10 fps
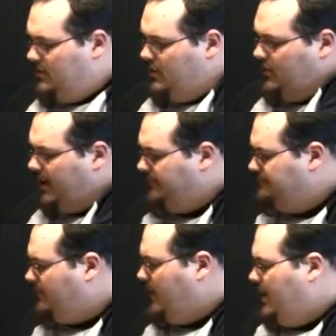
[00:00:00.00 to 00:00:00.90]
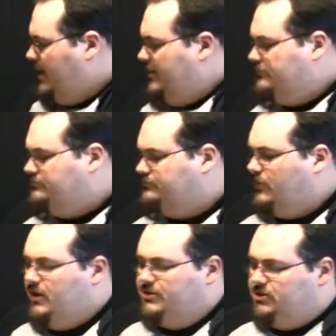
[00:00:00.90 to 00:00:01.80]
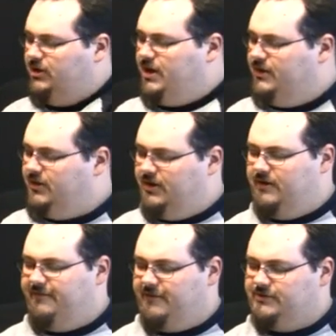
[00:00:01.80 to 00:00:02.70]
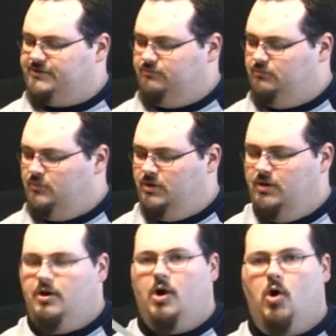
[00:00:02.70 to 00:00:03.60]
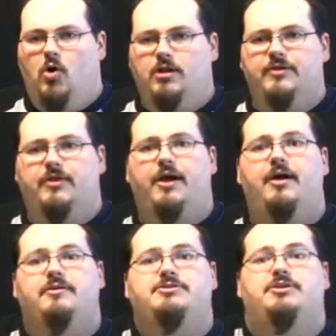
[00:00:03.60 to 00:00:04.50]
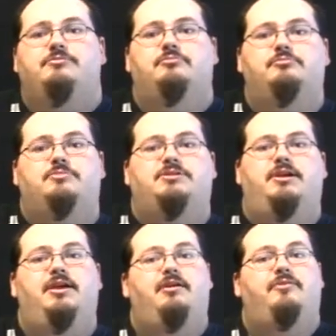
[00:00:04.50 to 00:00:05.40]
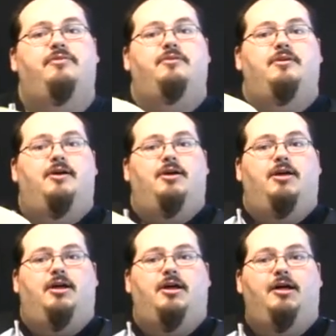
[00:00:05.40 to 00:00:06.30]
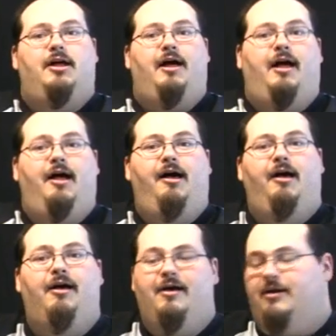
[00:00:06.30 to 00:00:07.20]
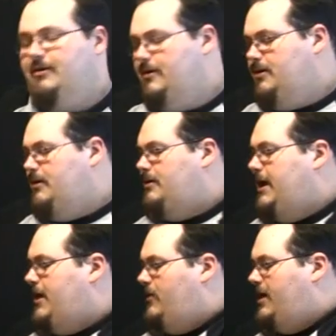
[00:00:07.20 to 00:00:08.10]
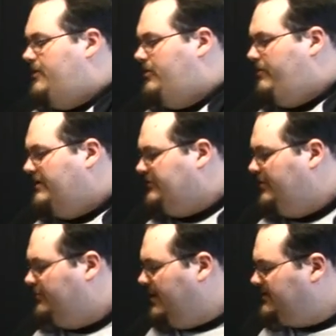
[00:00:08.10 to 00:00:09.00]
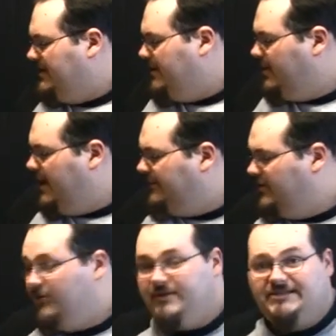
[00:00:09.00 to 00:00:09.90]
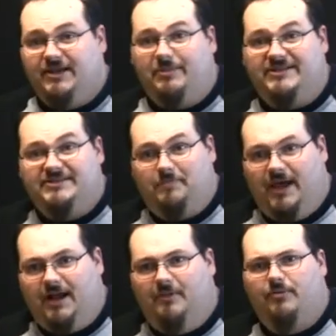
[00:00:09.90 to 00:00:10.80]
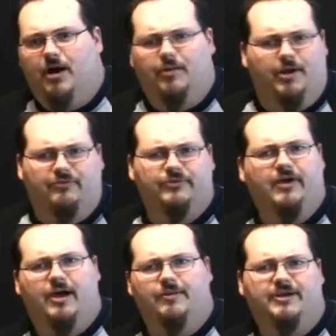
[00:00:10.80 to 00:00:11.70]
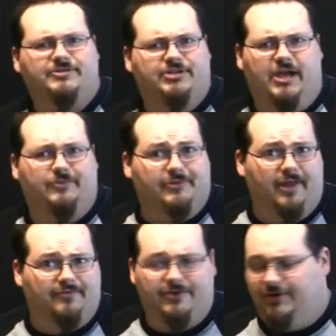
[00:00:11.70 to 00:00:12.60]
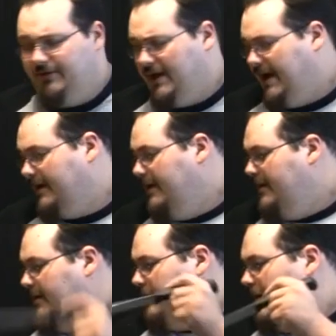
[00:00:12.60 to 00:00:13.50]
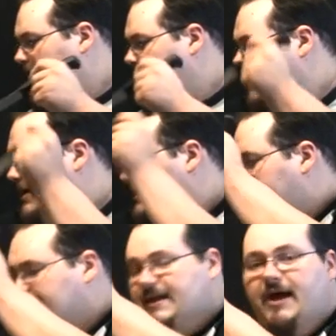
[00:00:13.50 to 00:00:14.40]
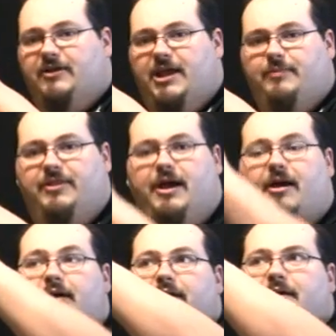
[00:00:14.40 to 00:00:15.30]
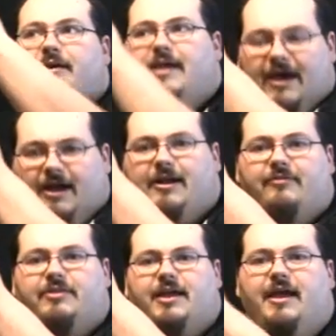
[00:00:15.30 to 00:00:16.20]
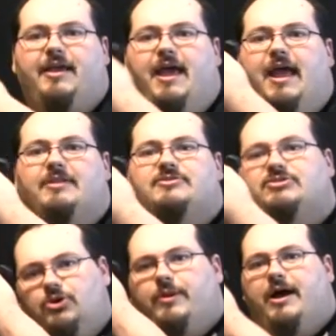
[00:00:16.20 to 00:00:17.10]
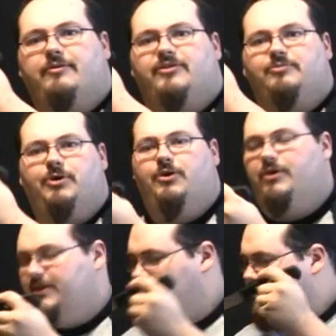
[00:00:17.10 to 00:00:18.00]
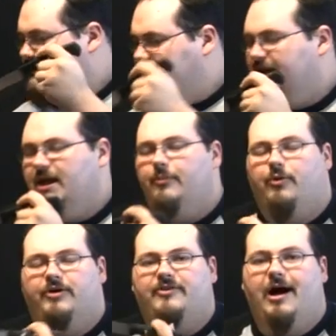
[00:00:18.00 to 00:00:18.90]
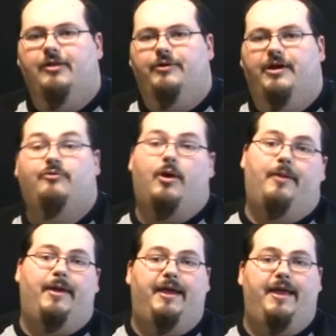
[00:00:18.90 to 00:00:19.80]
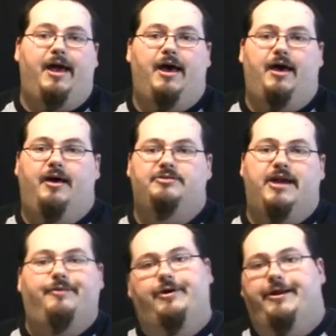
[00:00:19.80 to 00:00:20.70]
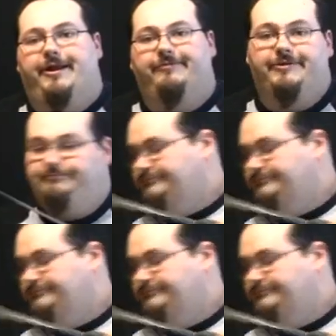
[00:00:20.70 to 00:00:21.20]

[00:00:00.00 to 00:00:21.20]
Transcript: Okay. Um, initially cut the first hole in there, as you can see if you. Ah. Now, uh, basically, the rest of that I'm going to have to do, and this is going to be sped up probably over time because James loves to do that. But I've got to dig down deep in there, cut out everything I can, scoop it out with a spoon, and then set it up where it's hollow enough where I can make a uh, jack o' lantern out of it.